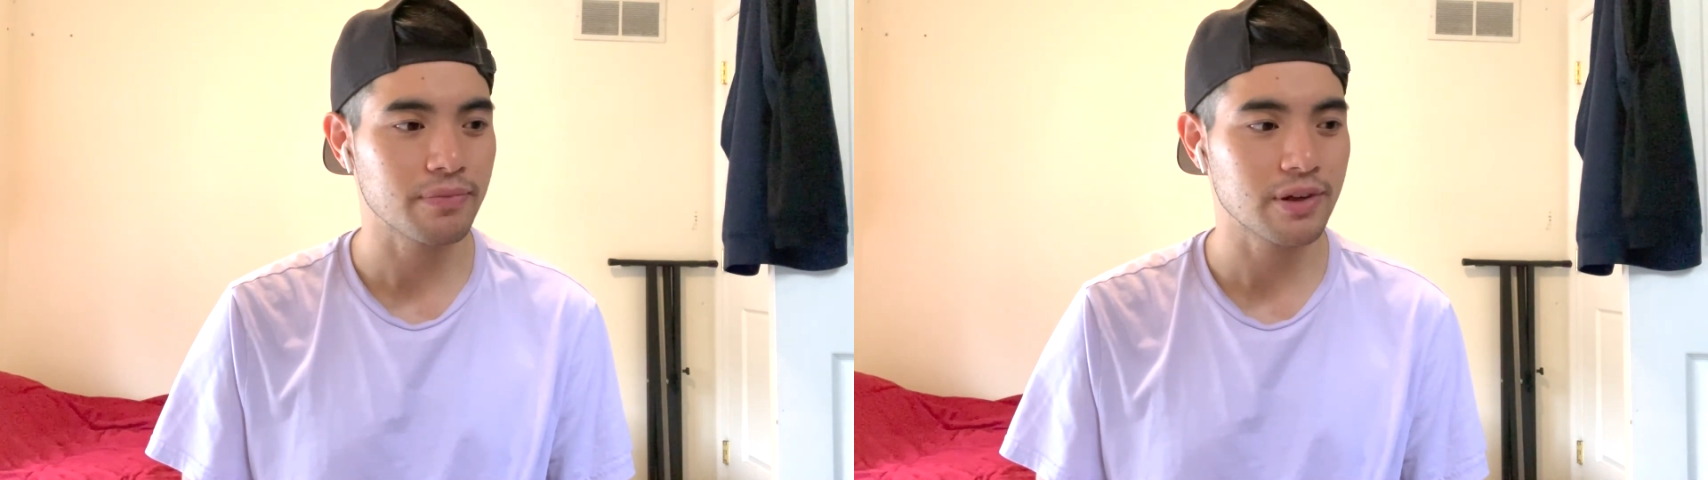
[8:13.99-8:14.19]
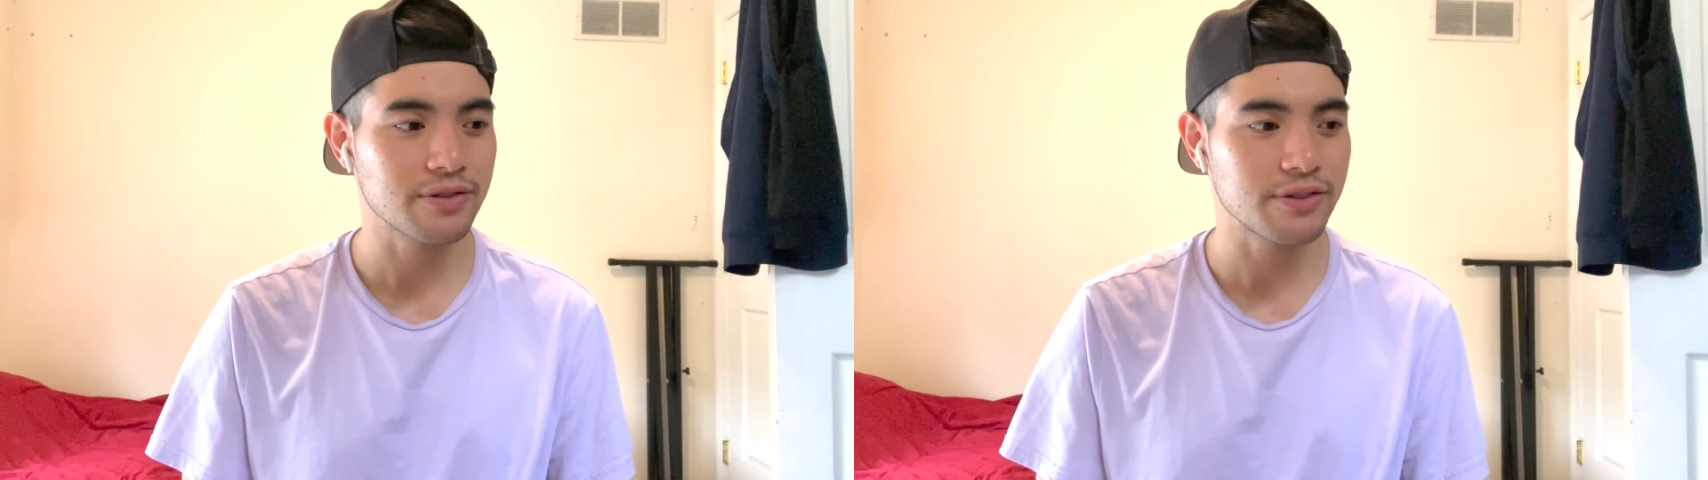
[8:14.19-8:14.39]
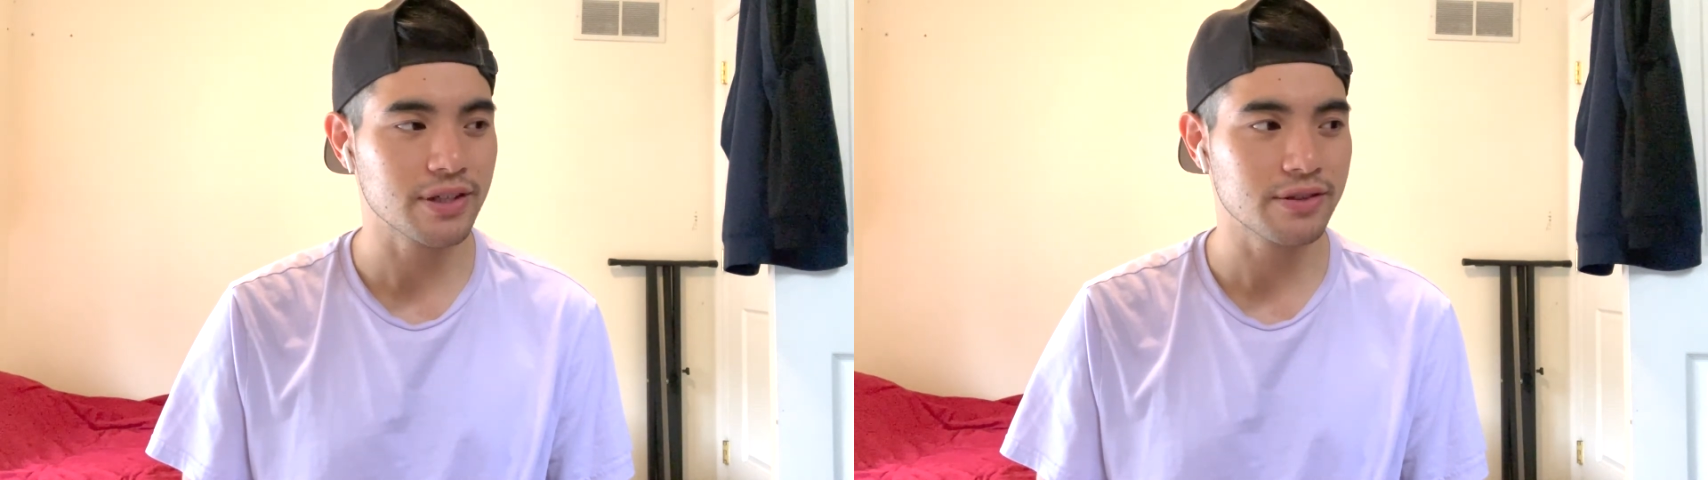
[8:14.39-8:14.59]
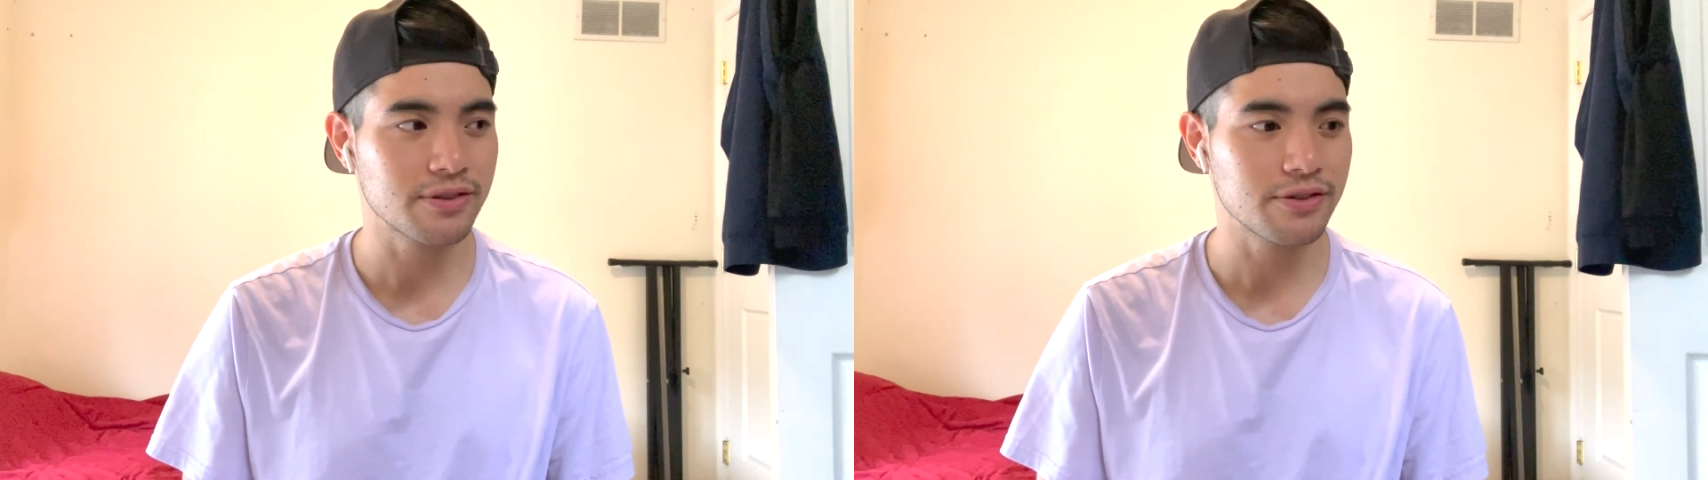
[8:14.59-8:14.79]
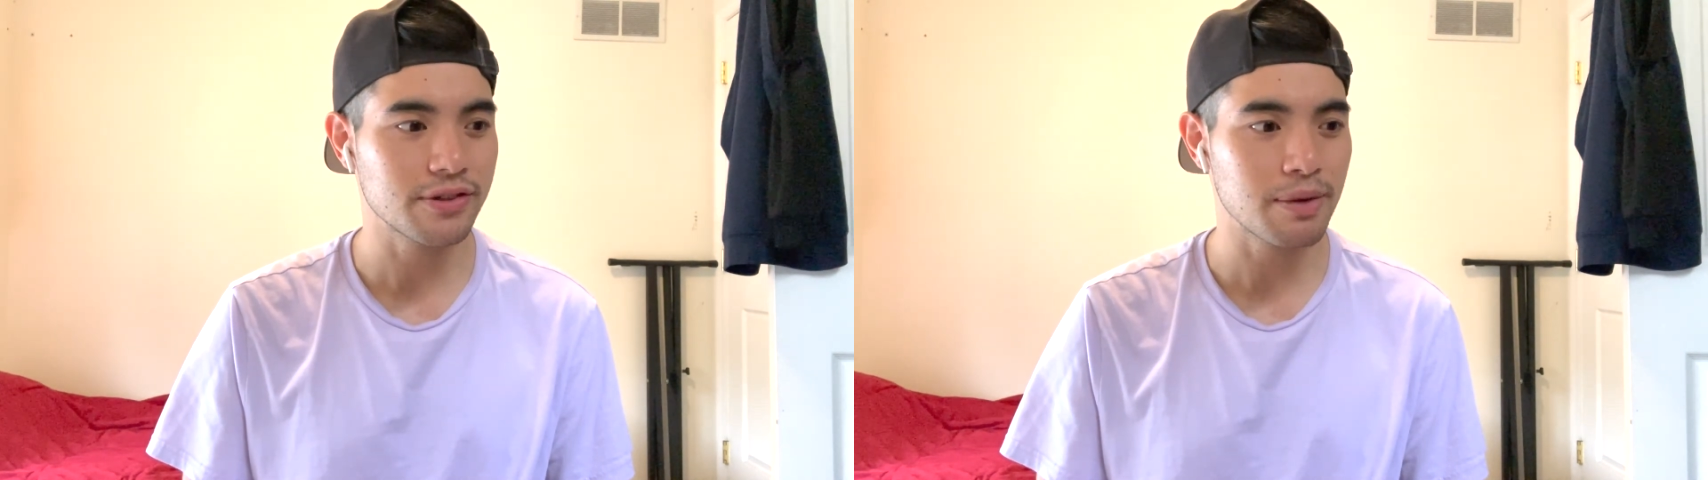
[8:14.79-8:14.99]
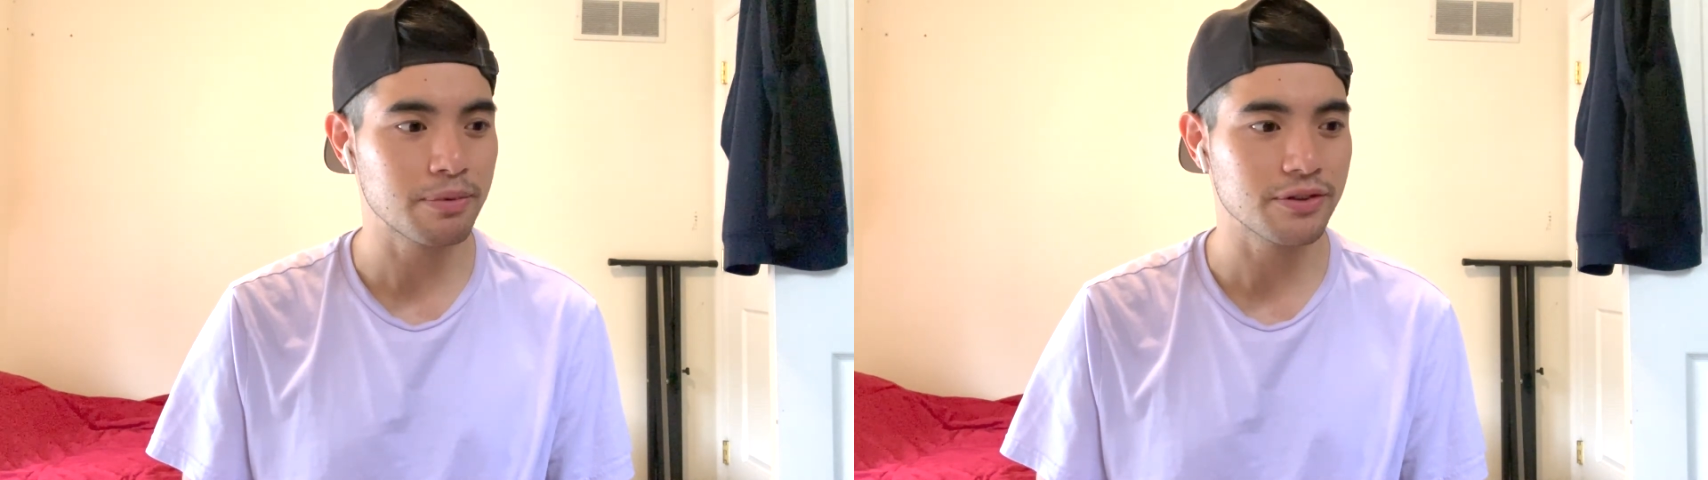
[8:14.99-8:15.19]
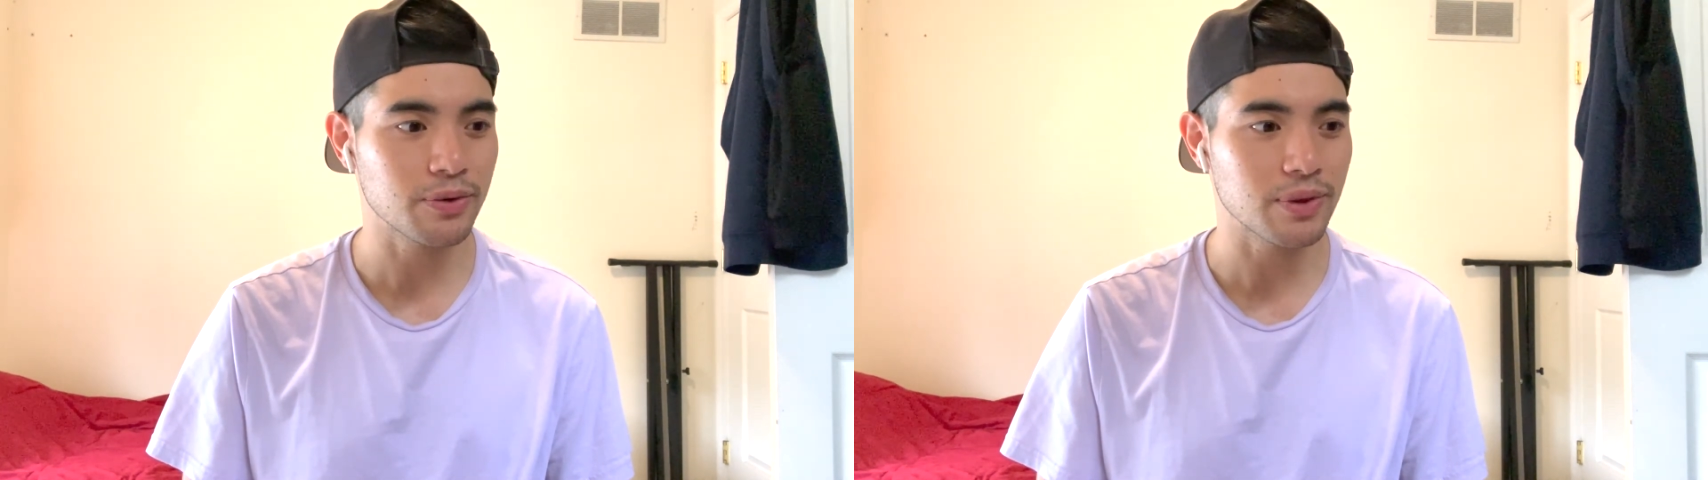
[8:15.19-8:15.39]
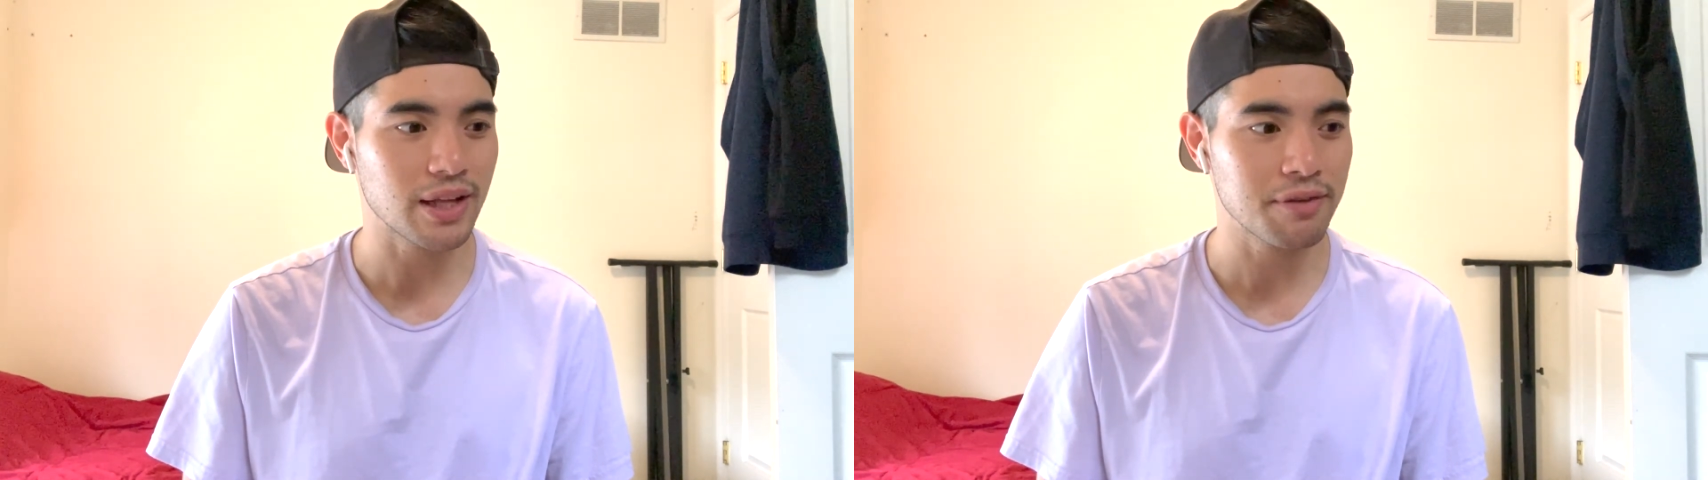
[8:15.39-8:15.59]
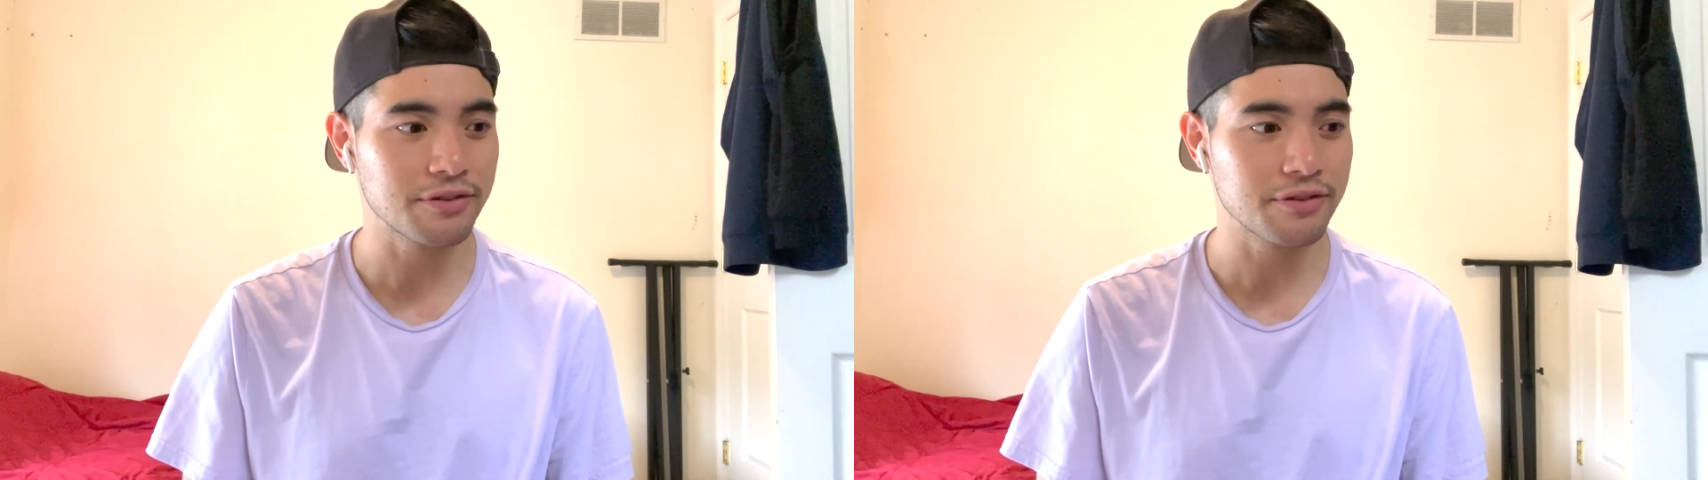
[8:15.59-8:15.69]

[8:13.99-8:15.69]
six episodes left,